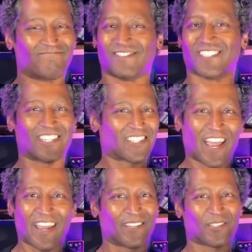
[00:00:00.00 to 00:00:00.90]
Just
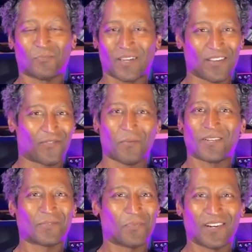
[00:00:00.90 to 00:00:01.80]
saying, speaking from
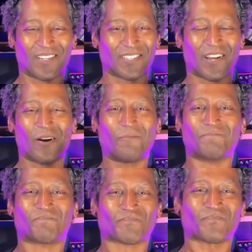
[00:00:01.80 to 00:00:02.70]
experience there.
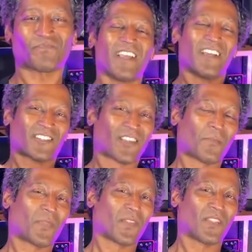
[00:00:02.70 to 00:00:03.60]

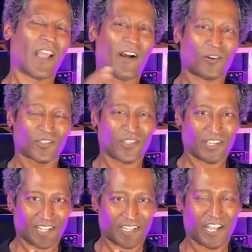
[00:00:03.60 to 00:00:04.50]
Something else
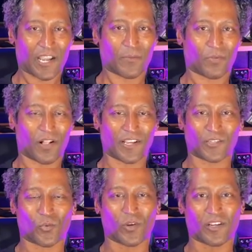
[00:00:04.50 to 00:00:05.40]
that can take
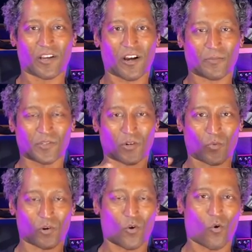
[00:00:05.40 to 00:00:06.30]
place when it comes to
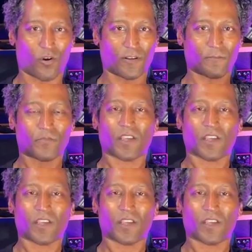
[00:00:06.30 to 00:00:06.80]
recording.